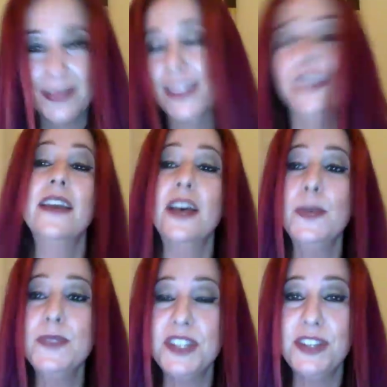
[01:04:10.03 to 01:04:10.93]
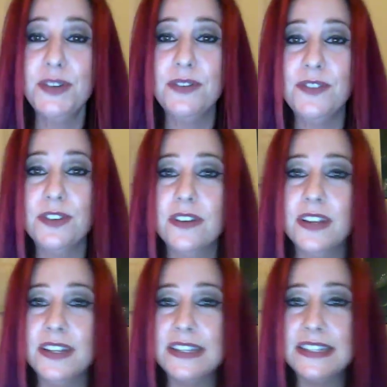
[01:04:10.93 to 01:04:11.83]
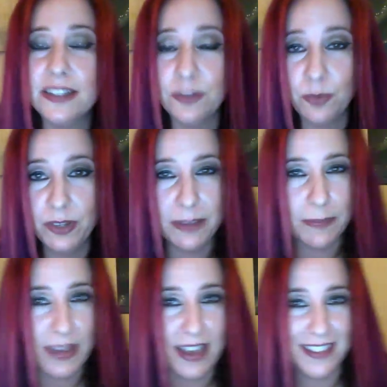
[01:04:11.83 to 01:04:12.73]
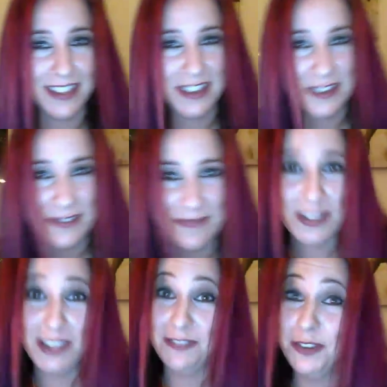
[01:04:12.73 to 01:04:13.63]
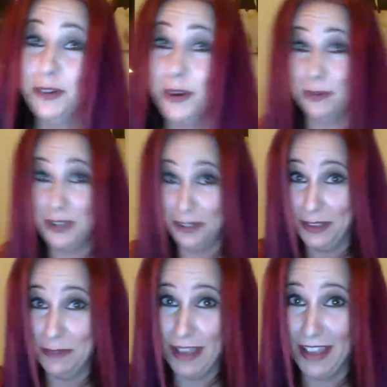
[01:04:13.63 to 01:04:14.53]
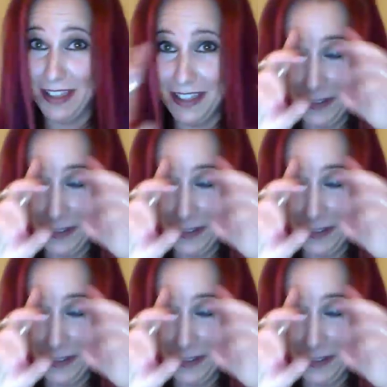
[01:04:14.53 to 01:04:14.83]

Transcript: And it helps too if you're a real empath, if you're a real empath,